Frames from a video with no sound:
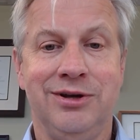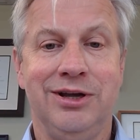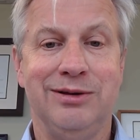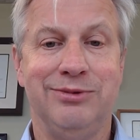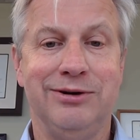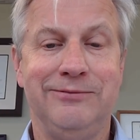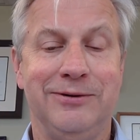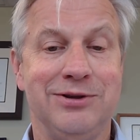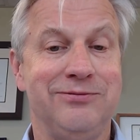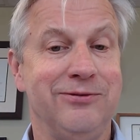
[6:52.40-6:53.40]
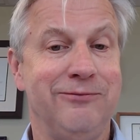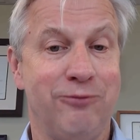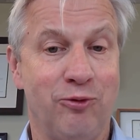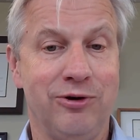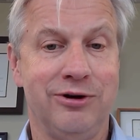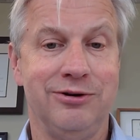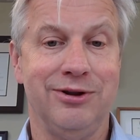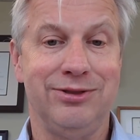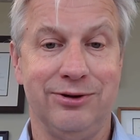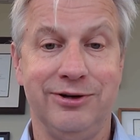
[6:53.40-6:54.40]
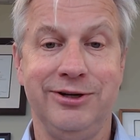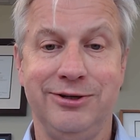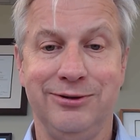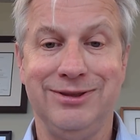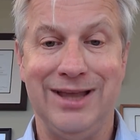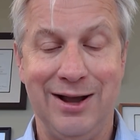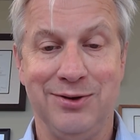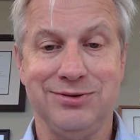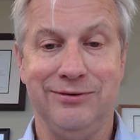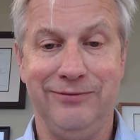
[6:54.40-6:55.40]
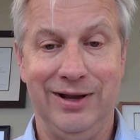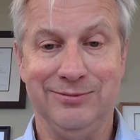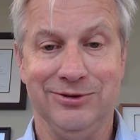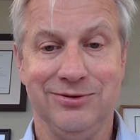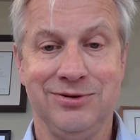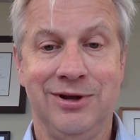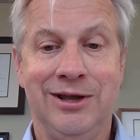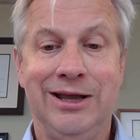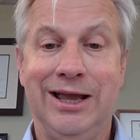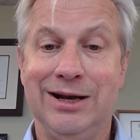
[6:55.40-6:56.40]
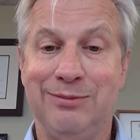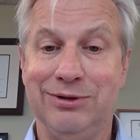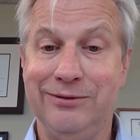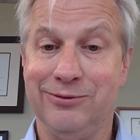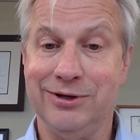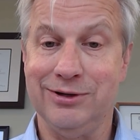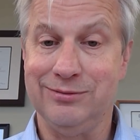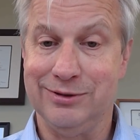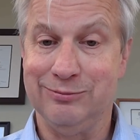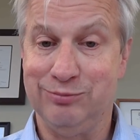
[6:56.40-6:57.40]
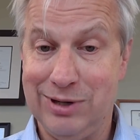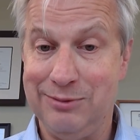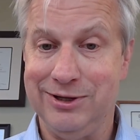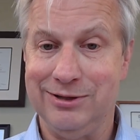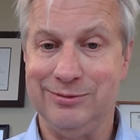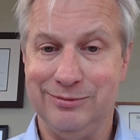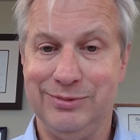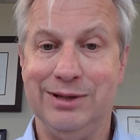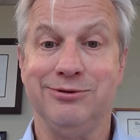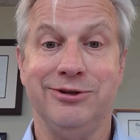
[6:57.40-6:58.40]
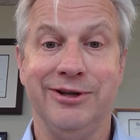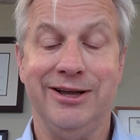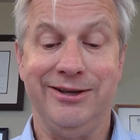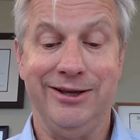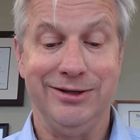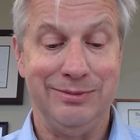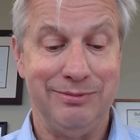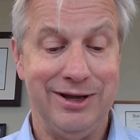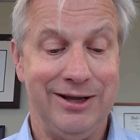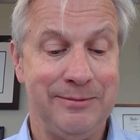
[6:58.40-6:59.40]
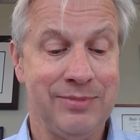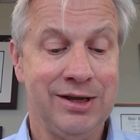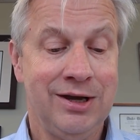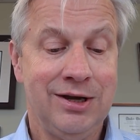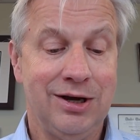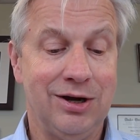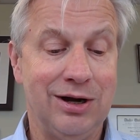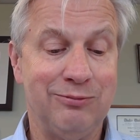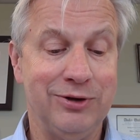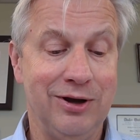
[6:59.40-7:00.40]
in benefits for 432,000 families, and I believe we're probably going to be able to do that again in May. We